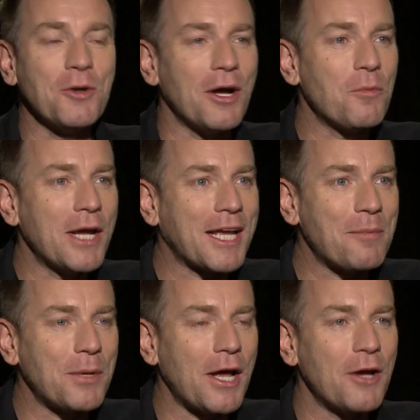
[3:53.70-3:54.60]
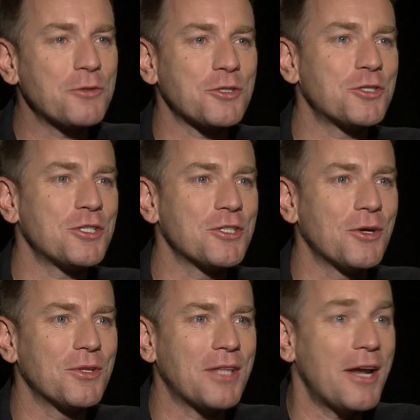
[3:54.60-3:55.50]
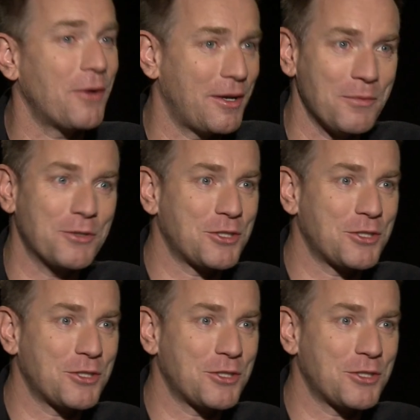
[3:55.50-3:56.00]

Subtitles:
know. I wake up in a house and she's not there anymore.